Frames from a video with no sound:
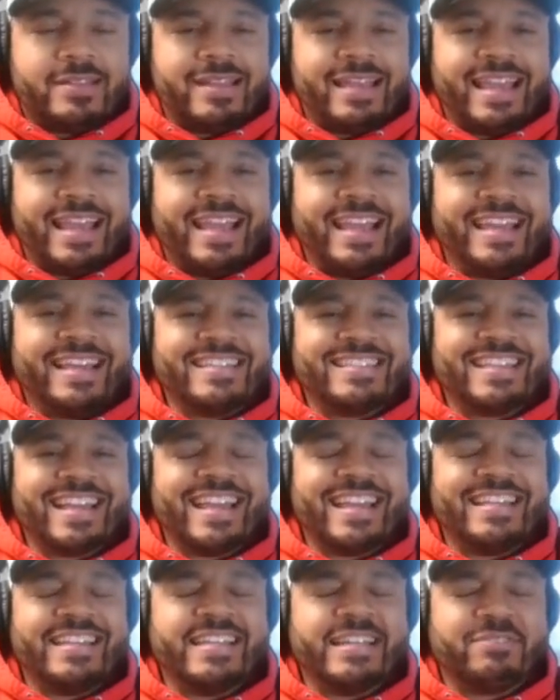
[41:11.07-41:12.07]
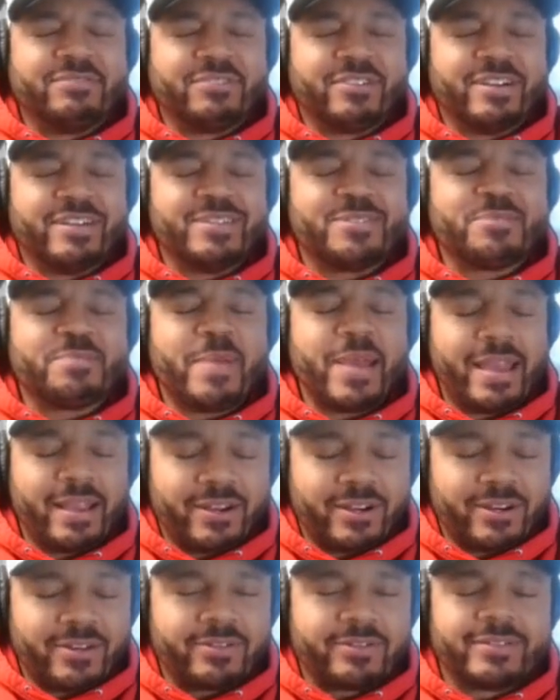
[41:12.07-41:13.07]
He is a difference
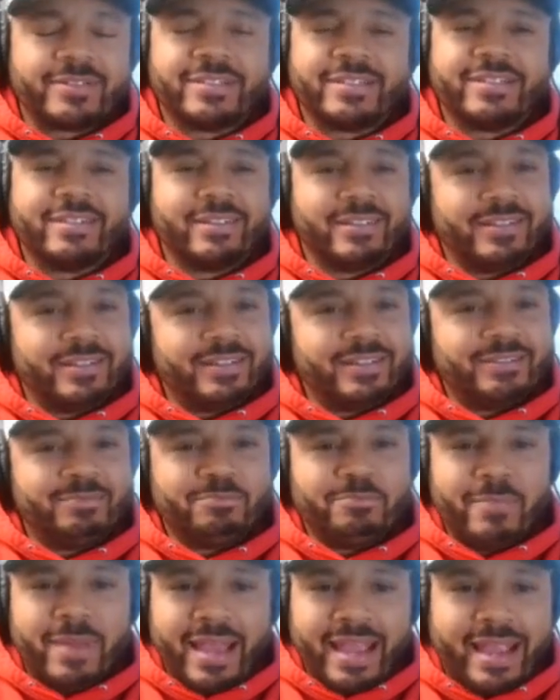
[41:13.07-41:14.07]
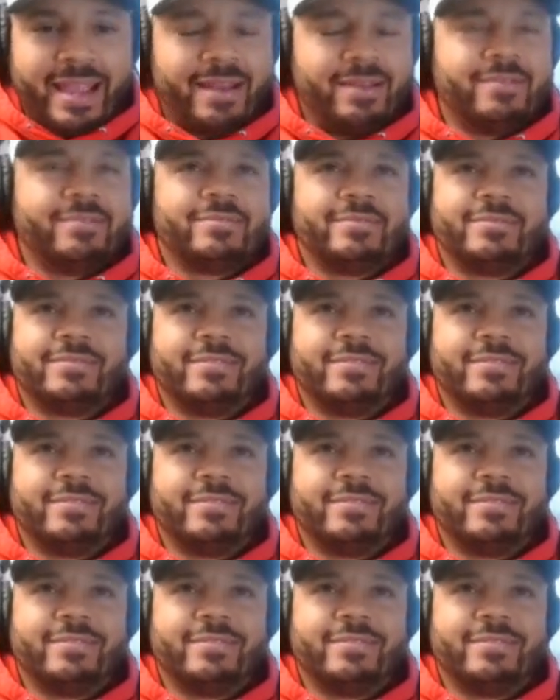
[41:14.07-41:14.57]
maker, man.